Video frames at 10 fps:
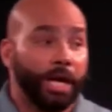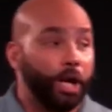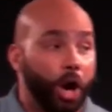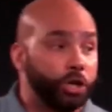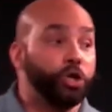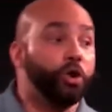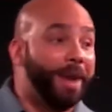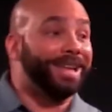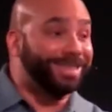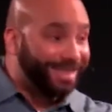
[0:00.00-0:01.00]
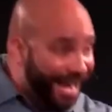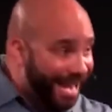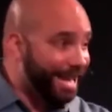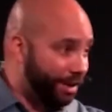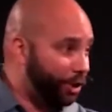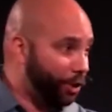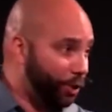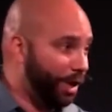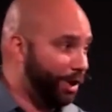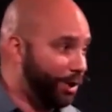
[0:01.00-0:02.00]
it on you. You may think you're
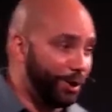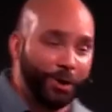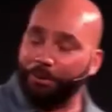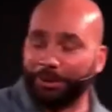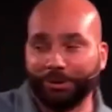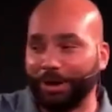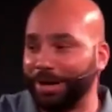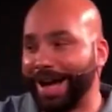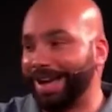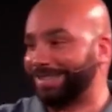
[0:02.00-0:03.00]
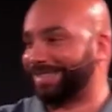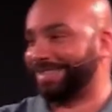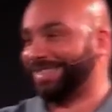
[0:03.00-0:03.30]
doing it on your own, but you are not.